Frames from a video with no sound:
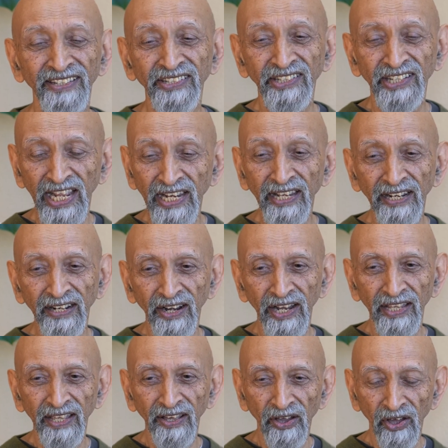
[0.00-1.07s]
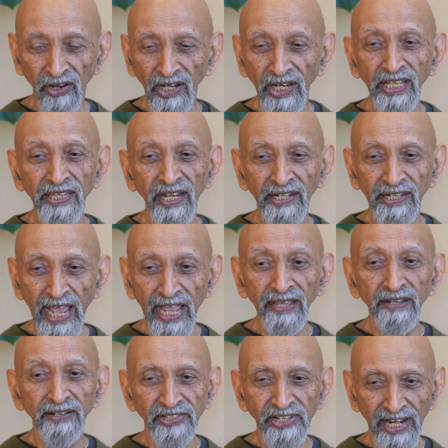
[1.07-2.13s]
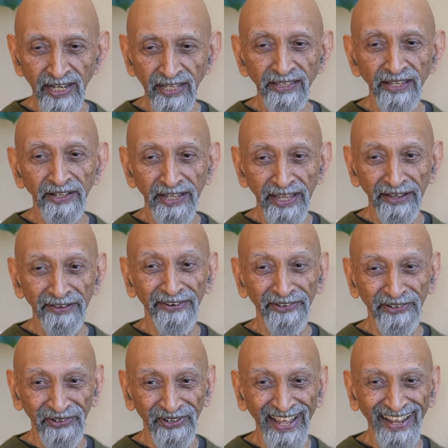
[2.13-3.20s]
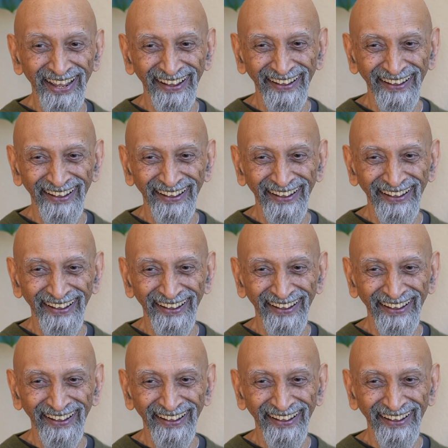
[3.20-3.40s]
Tell her, only the tigers are in the cave today.